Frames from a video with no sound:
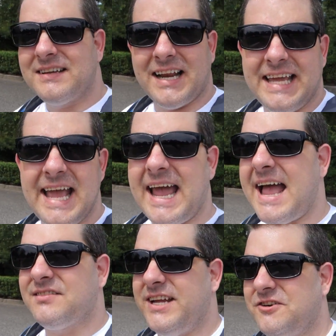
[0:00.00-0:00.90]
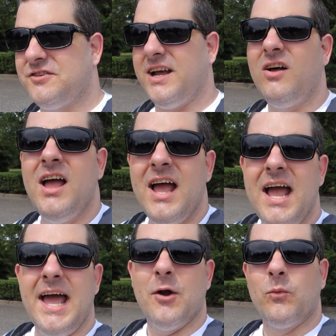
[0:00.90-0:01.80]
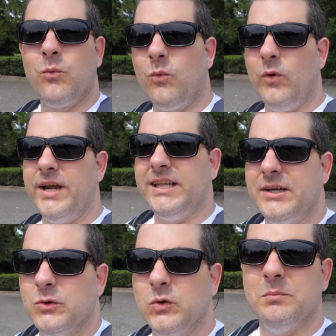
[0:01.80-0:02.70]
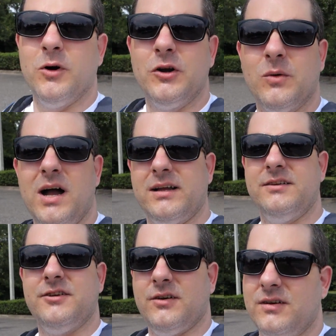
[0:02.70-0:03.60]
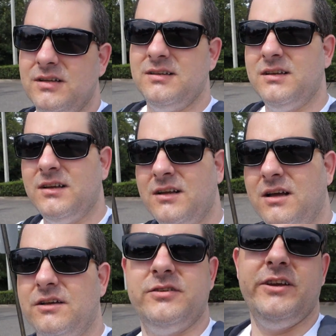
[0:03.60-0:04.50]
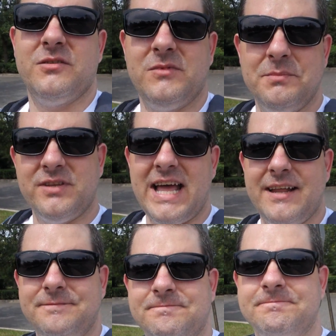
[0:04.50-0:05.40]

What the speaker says: Got a kick-ass nature trail and a really cool boardwalk. So I'll show you some clips of that.